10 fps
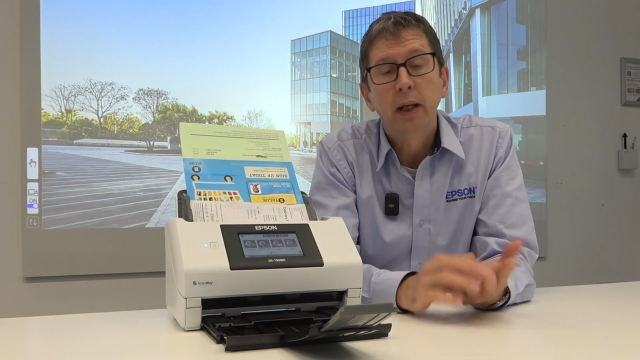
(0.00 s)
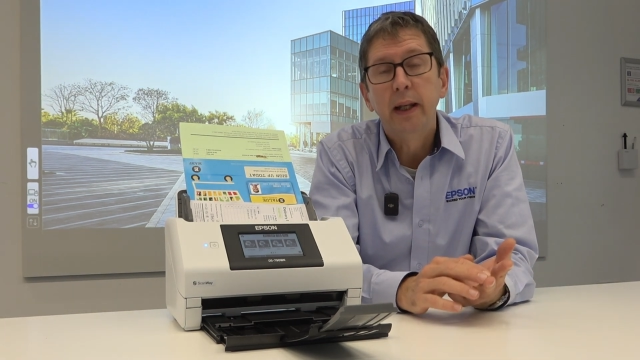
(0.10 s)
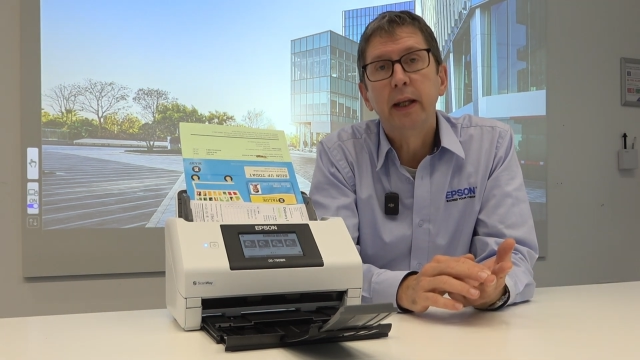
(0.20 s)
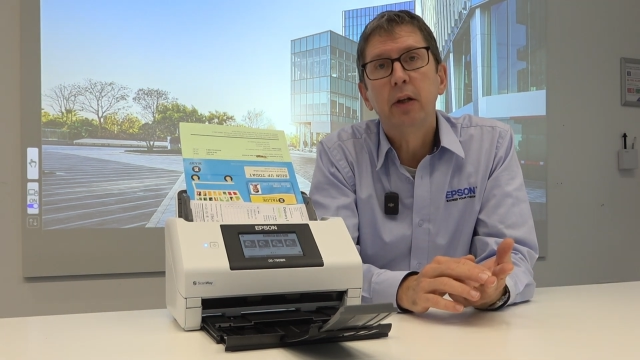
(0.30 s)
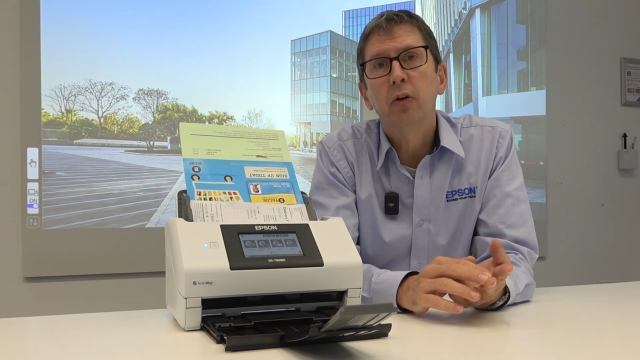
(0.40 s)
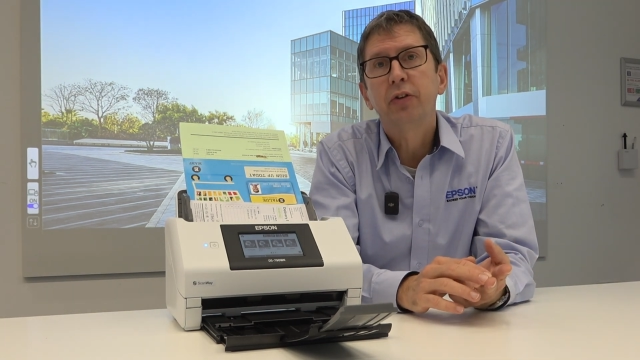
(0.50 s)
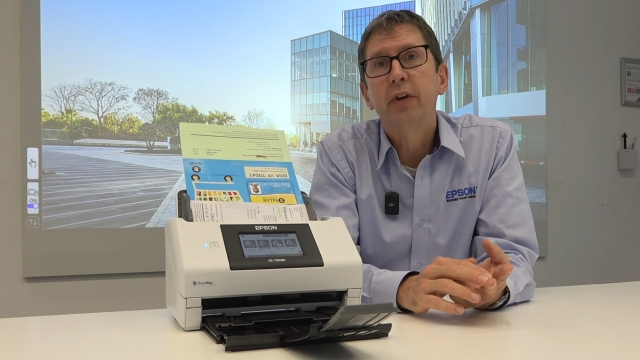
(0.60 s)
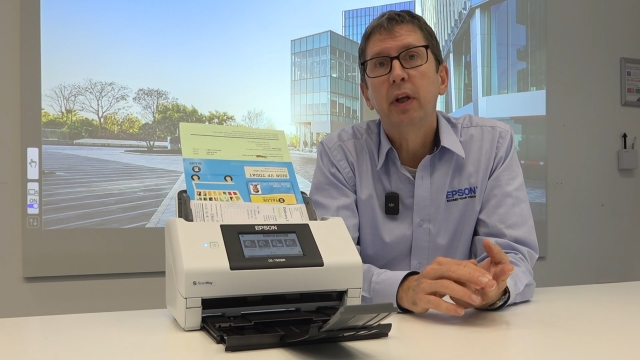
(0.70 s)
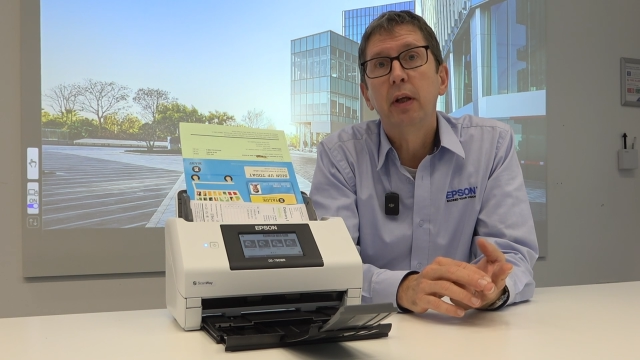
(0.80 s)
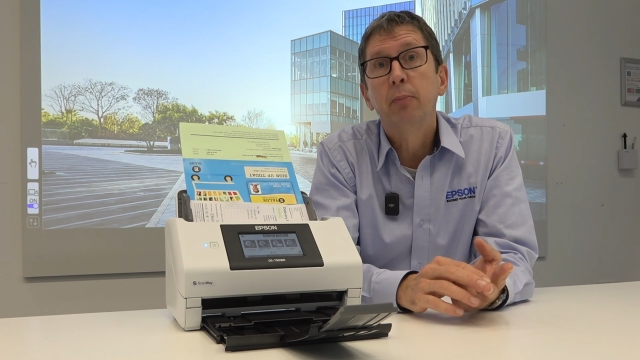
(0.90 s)
legal
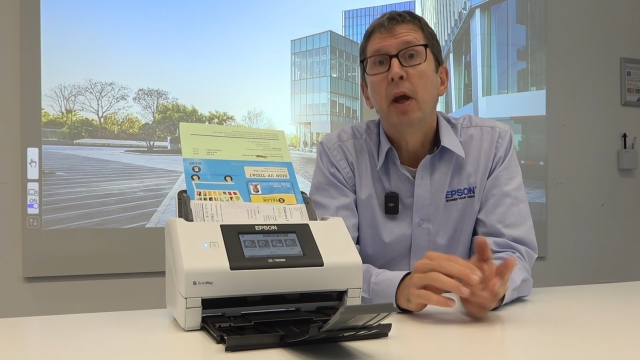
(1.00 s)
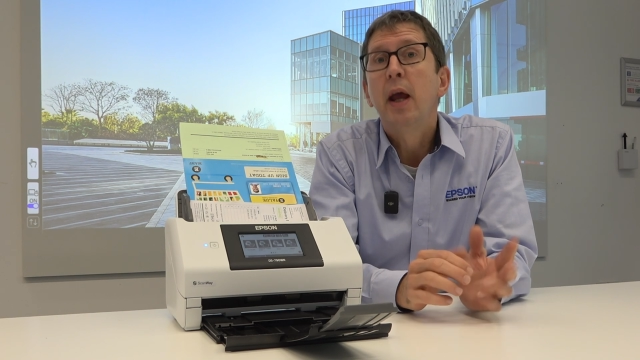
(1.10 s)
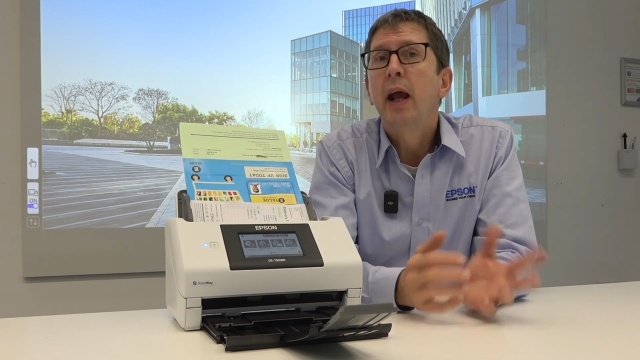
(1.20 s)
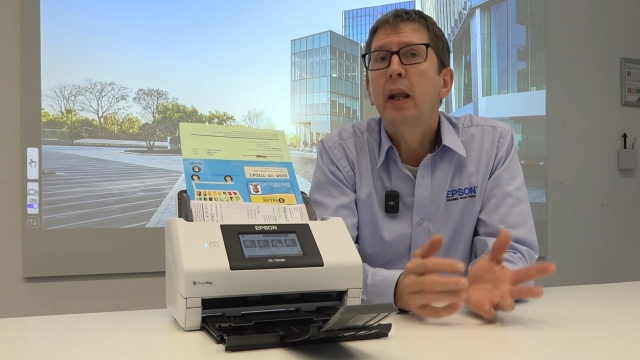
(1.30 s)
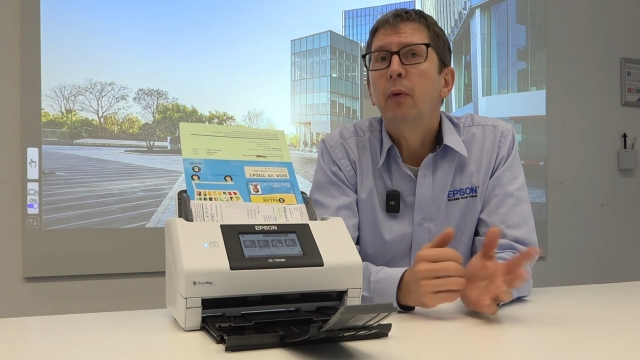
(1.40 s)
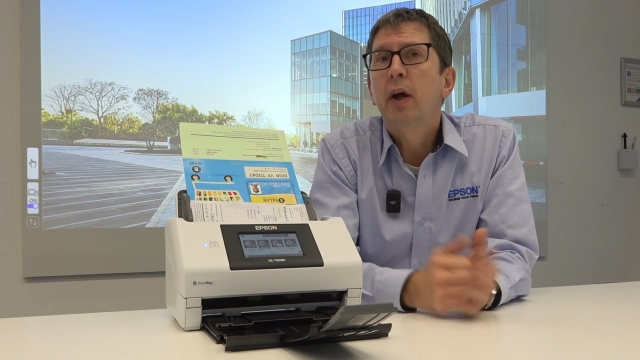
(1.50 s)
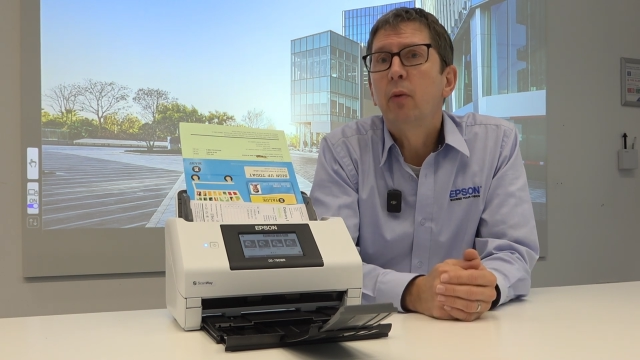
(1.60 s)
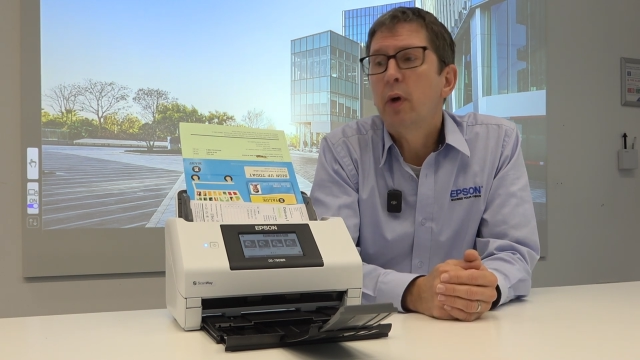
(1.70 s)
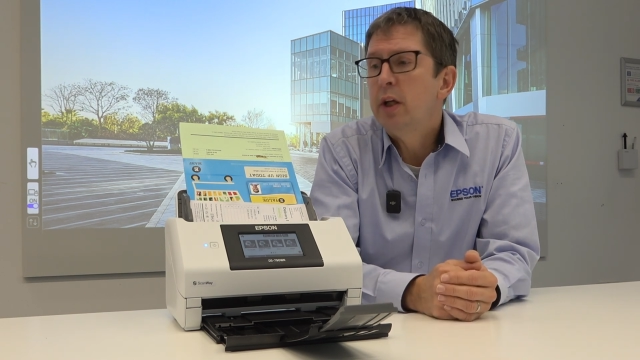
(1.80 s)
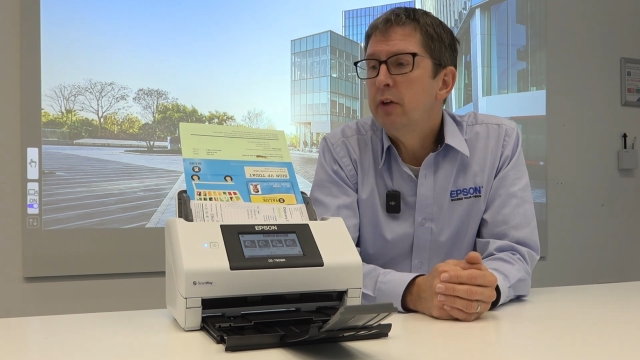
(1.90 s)
team, anywhere
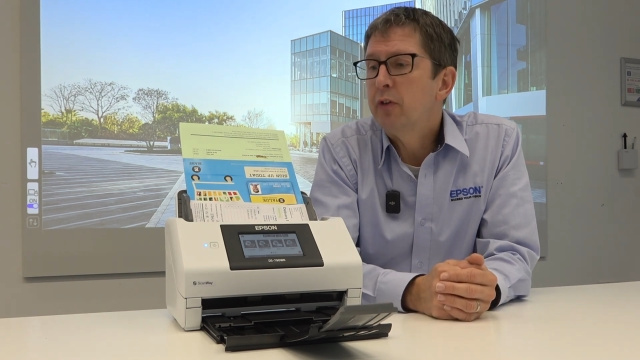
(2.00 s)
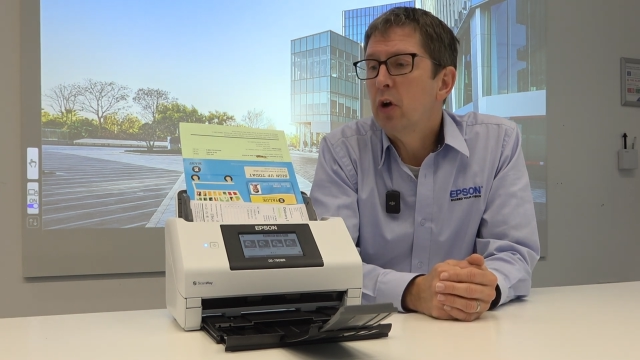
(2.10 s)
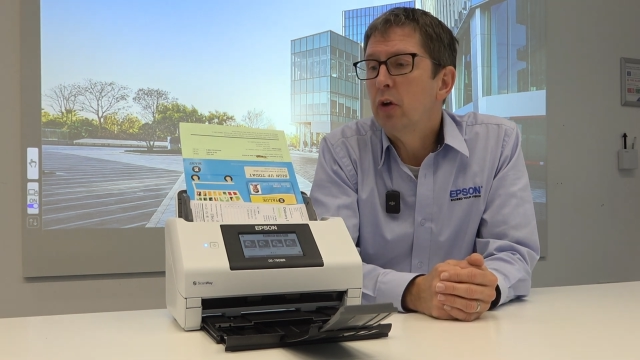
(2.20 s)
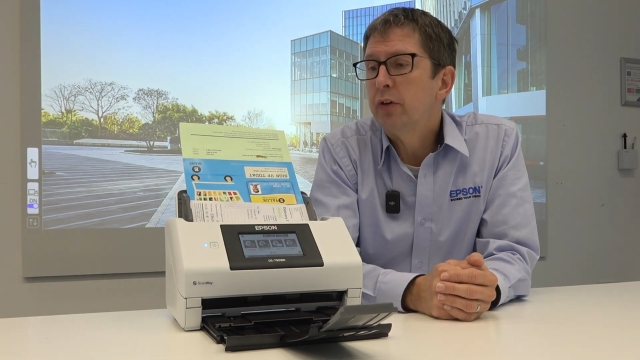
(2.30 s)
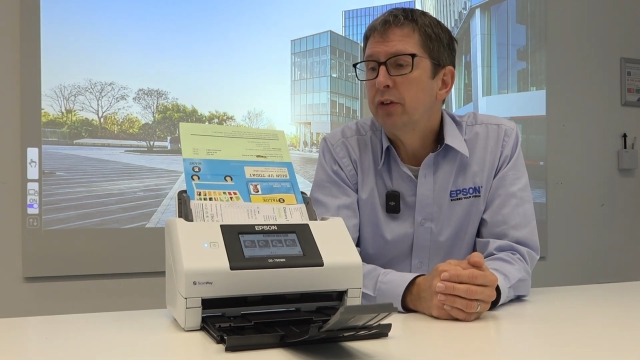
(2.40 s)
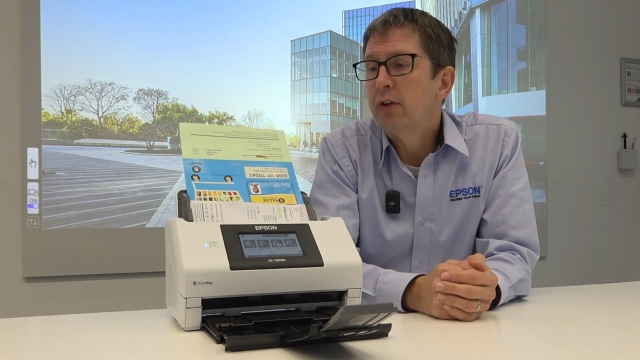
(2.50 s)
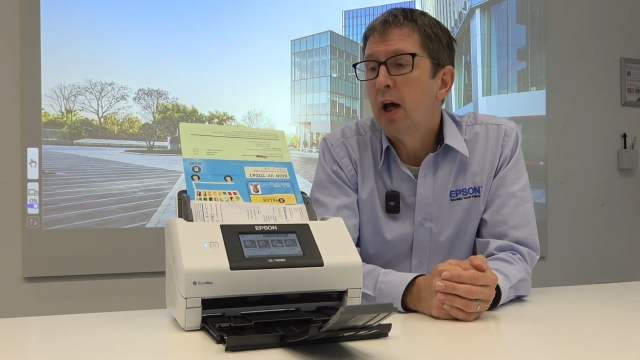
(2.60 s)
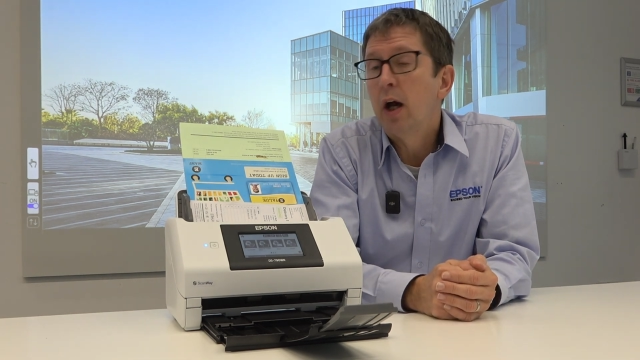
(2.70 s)
where you've got